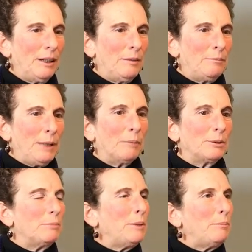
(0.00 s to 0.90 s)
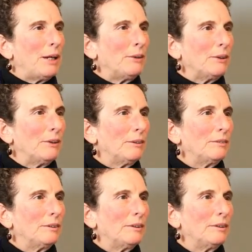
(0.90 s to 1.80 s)
be able to be better
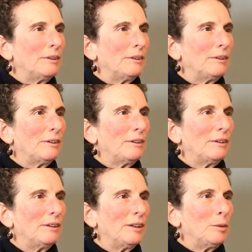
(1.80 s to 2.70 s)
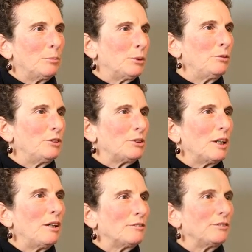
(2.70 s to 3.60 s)
and improve
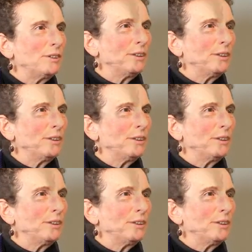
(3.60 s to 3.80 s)
yourself.